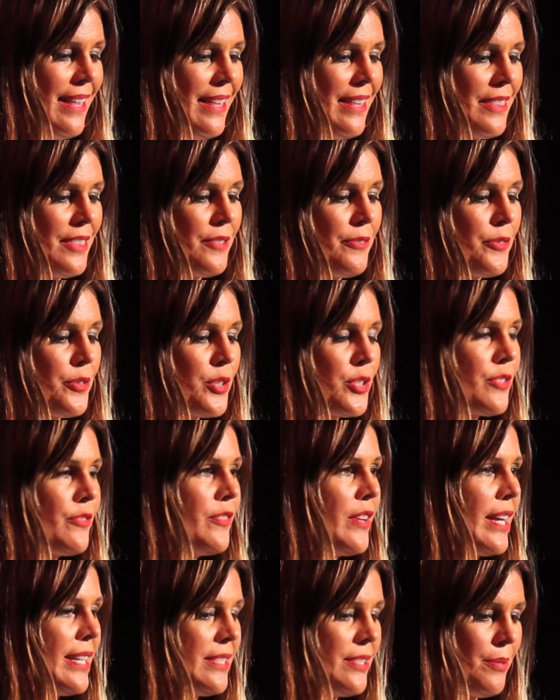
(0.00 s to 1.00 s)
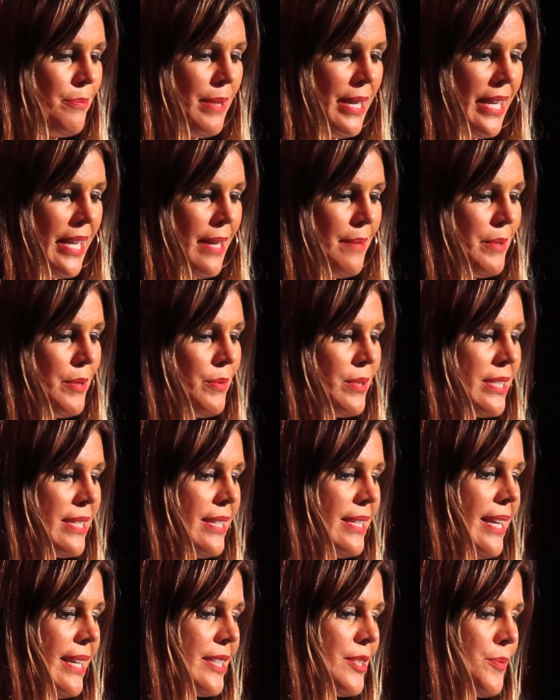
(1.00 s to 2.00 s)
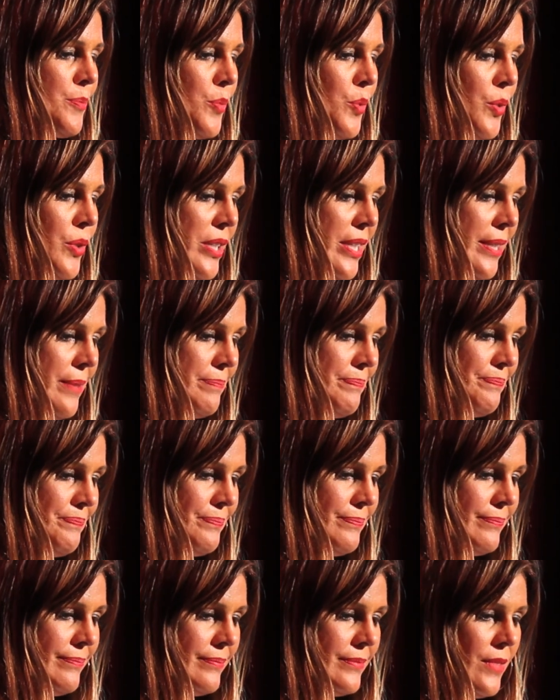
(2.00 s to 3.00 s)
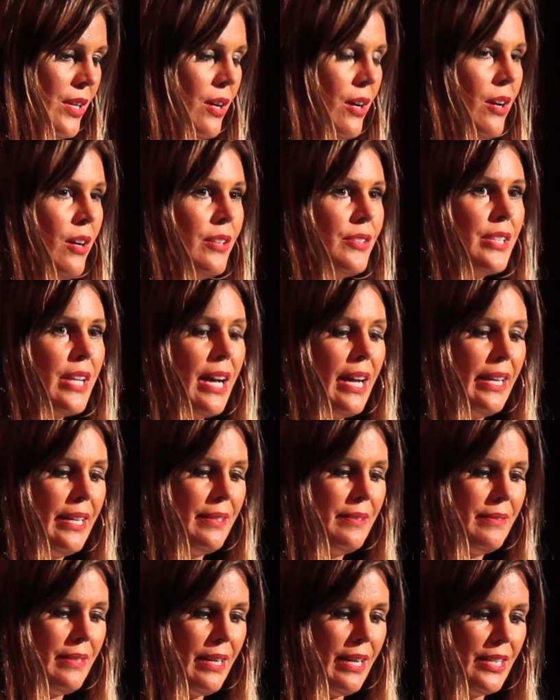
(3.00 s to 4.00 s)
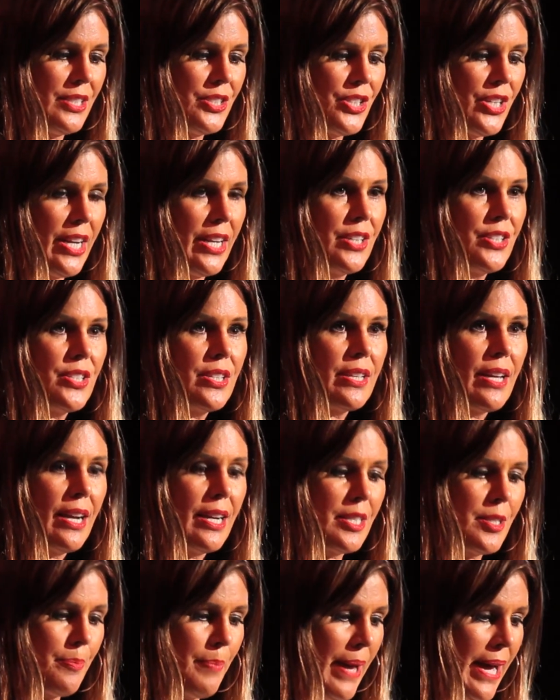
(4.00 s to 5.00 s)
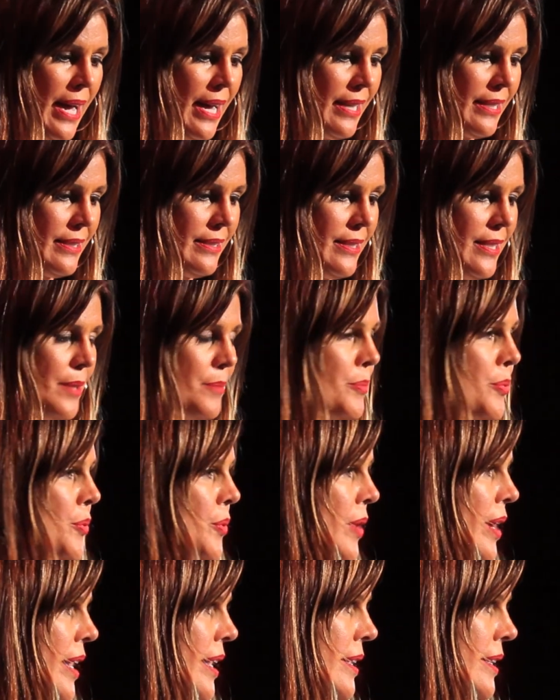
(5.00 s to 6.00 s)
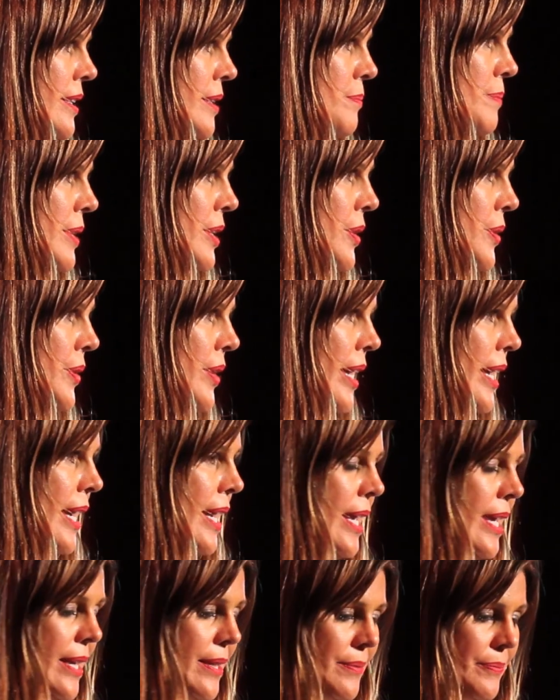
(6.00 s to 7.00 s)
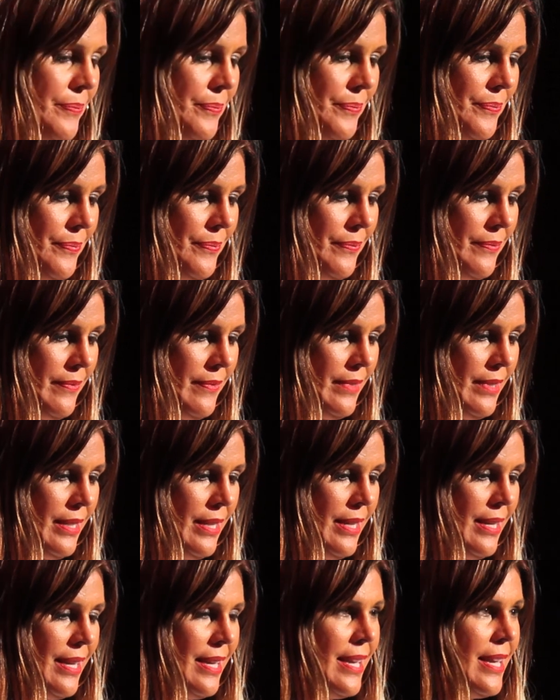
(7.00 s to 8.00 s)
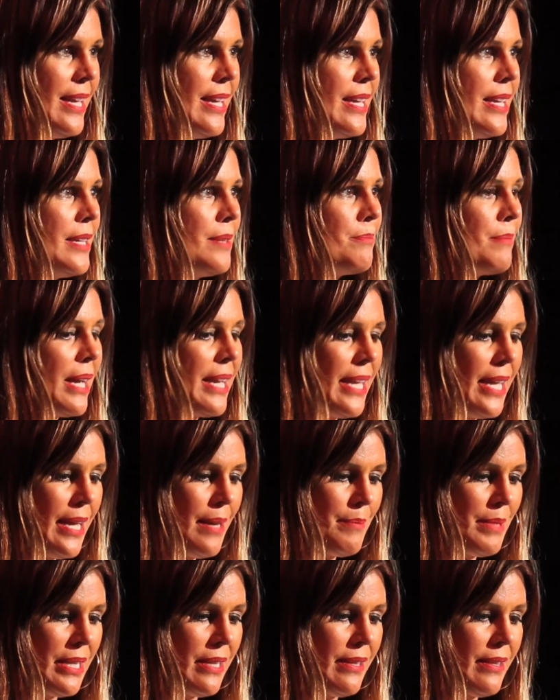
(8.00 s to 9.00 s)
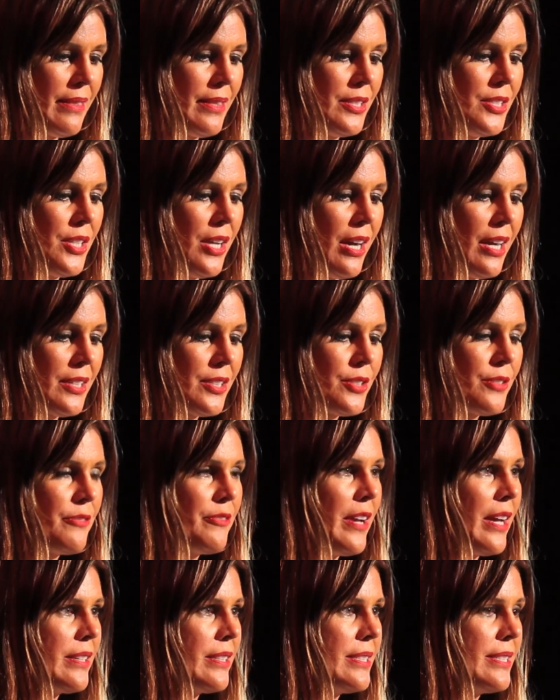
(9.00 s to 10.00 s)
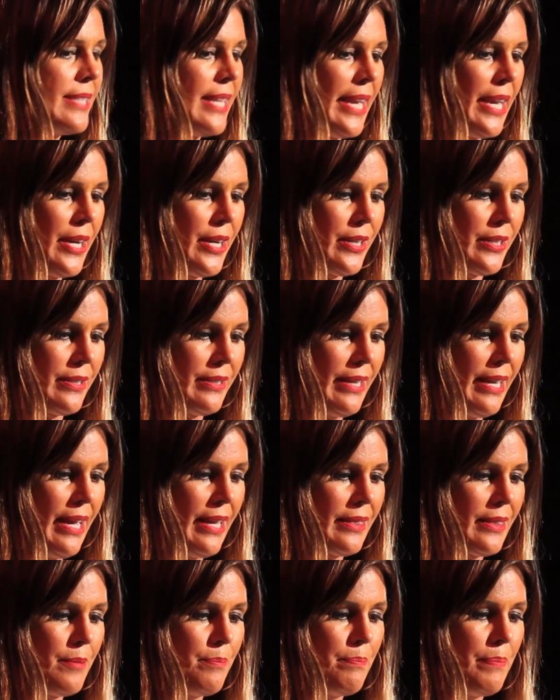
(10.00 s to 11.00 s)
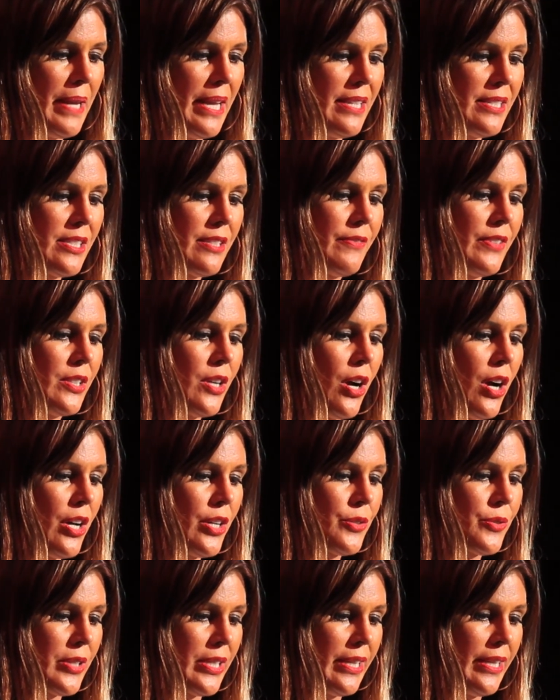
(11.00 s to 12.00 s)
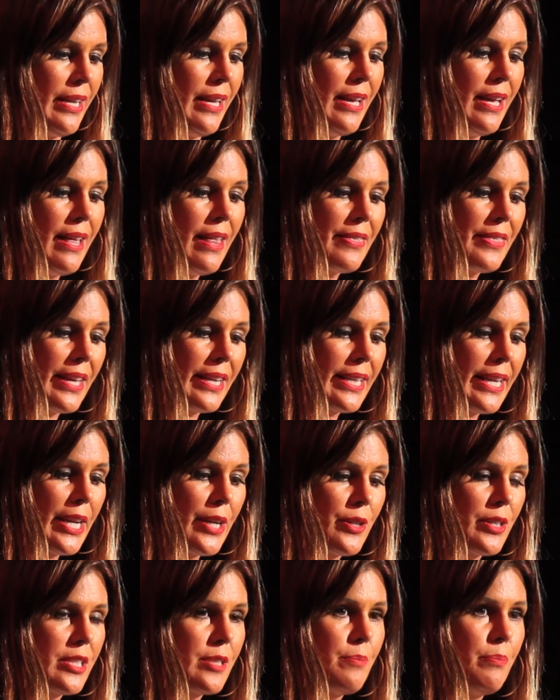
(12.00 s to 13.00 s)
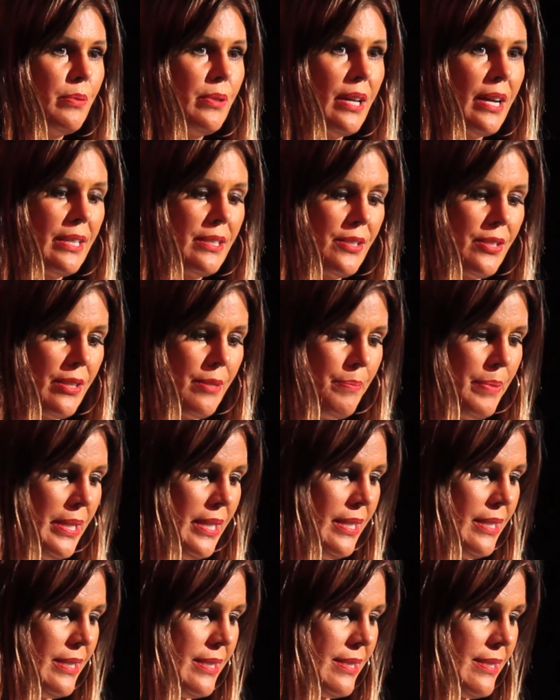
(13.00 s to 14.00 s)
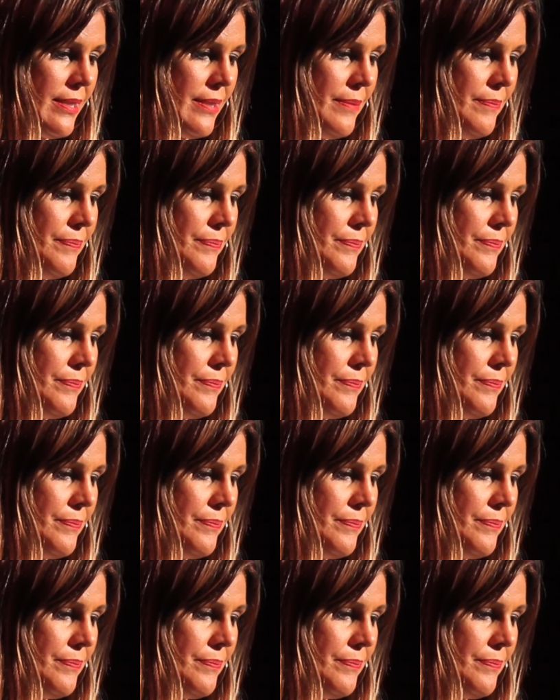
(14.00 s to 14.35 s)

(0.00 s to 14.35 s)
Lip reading: The first flight to Miami was the next morning. All night, I changed the ice pack and prayed he'd be okay. In Miami, the doctor found a tear at the base of an artery that carries blood to the penis.